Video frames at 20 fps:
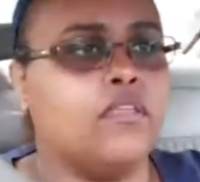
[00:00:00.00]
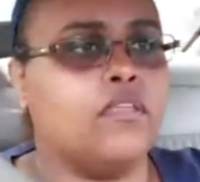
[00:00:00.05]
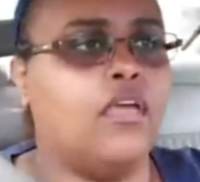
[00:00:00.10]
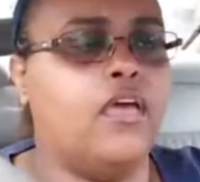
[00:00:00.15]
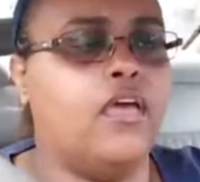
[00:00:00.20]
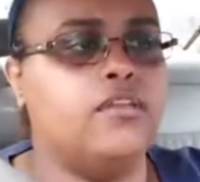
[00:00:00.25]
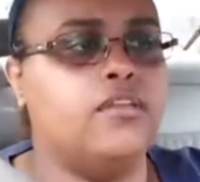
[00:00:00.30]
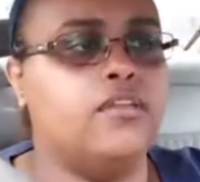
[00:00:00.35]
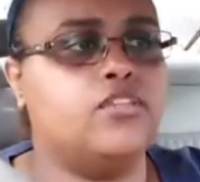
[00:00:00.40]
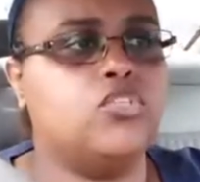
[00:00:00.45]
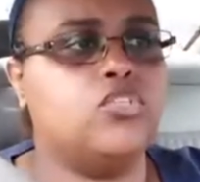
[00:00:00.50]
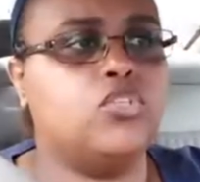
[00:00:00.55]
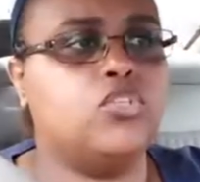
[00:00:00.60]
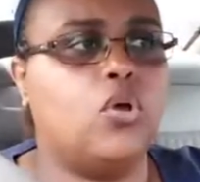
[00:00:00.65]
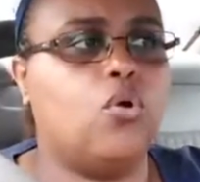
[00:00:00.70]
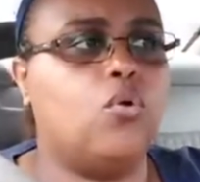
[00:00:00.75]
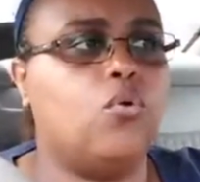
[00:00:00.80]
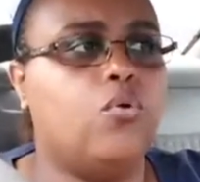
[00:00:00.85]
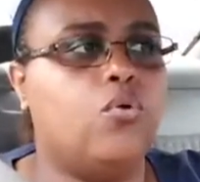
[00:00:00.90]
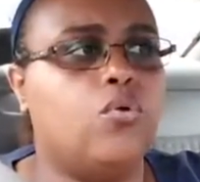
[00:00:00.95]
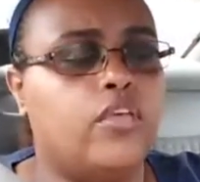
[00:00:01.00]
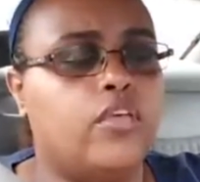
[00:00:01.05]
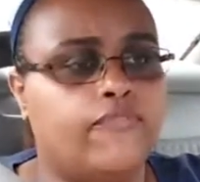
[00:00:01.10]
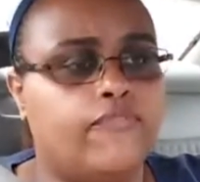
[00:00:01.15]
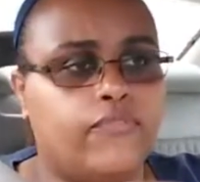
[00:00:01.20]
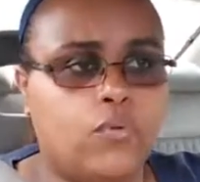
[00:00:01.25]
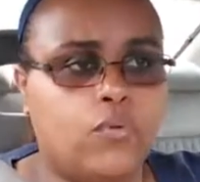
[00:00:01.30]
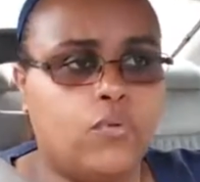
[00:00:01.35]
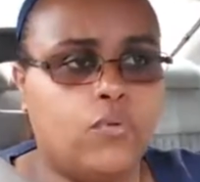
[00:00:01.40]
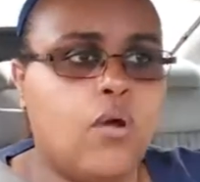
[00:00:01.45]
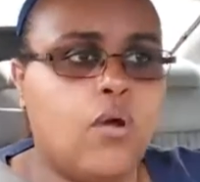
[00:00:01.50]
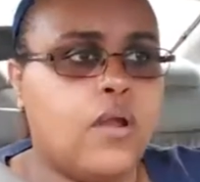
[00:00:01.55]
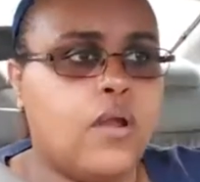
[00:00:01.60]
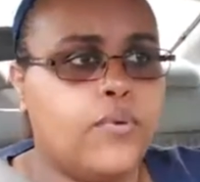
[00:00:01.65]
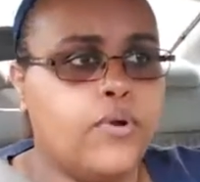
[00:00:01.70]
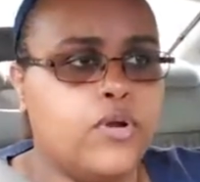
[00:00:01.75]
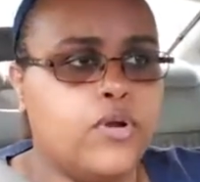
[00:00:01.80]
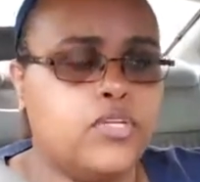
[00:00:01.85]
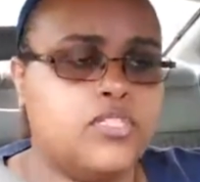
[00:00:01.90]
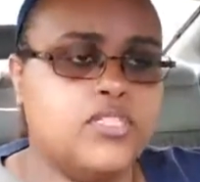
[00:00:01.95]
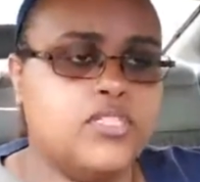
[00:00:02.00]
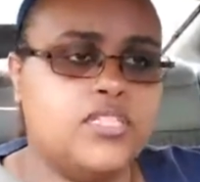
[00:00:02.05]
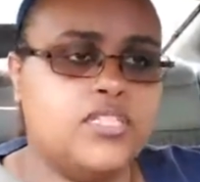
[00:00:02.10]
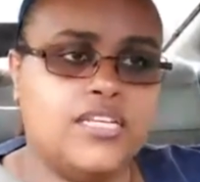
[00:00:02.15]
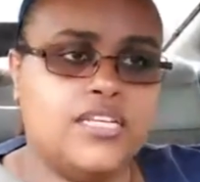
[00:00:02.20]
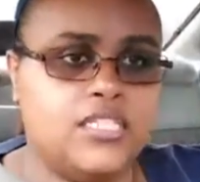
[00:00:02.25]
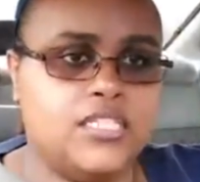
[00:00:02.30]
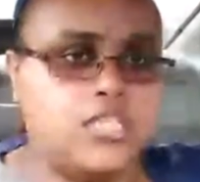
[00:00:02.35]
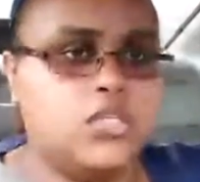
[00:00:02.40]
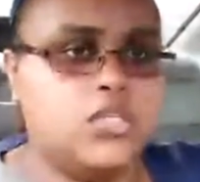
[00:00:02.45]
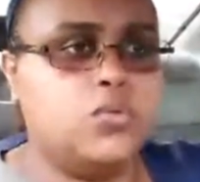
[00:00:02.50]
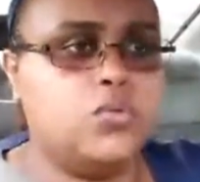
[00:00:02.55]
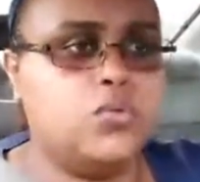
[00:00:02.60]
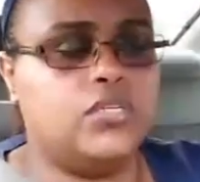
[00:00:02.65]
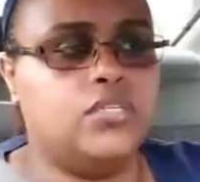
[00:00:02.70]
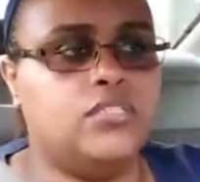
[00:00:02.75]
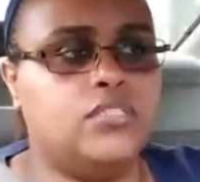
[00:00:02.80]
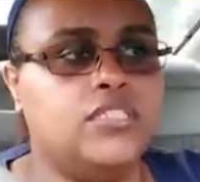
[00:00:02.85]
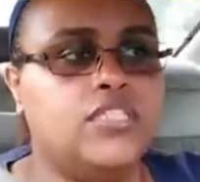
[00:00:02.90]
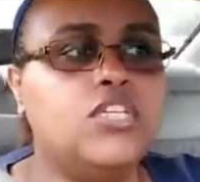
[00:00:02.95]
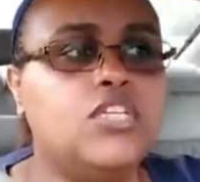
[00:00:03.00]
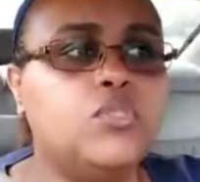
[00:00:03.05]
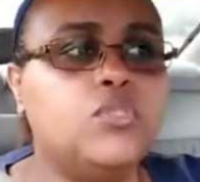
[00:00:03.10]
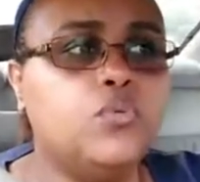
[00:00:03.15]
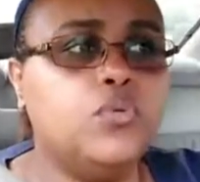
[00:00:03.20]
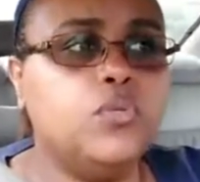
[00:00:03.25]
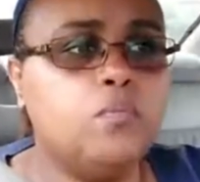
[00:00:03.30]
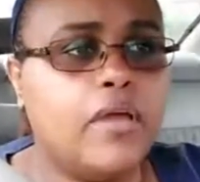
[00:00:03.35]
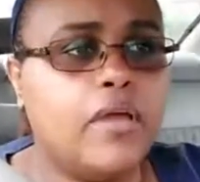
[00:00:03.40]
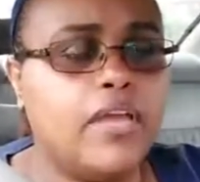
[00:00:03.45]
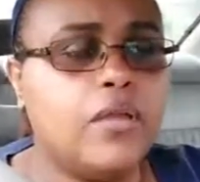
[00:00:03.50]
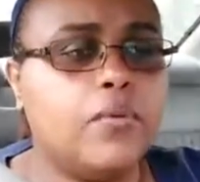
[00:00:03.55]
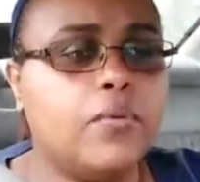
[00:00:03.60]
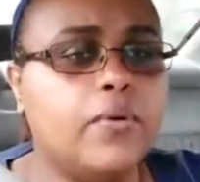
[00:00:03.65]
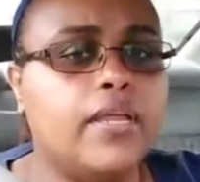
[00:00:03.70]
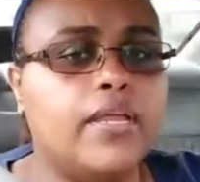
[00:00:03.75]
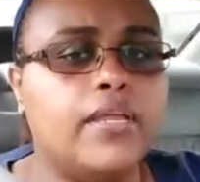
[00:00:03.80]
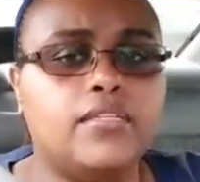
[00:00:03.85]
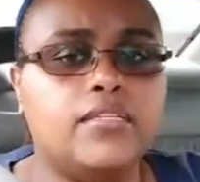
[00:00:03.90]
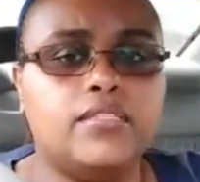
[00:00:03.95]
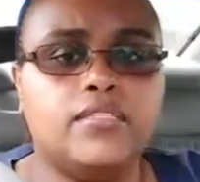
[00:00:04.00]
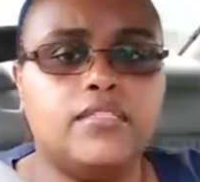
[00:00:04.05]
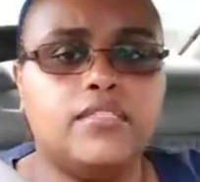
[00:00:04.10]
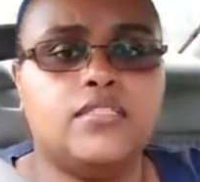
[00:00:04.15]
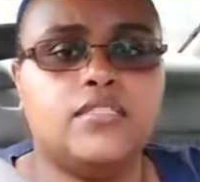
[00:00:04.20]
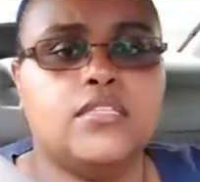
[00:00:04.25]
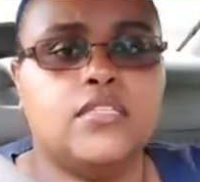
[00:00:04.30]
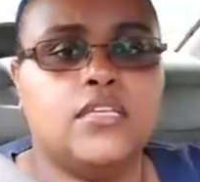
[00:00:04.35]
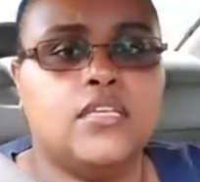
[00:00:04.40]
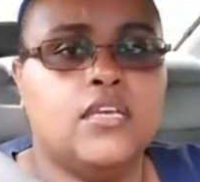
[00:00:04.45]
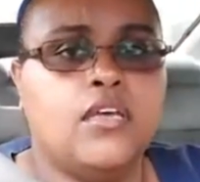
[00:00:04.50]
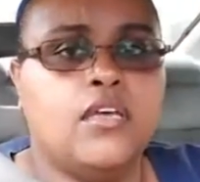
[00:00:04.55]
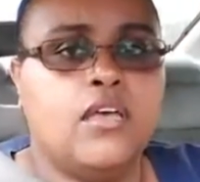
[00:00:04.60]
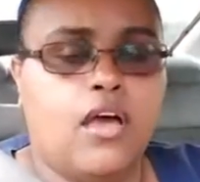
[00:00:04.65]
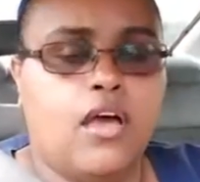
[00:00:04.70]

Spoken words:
And so if you are a person that deals with migraines,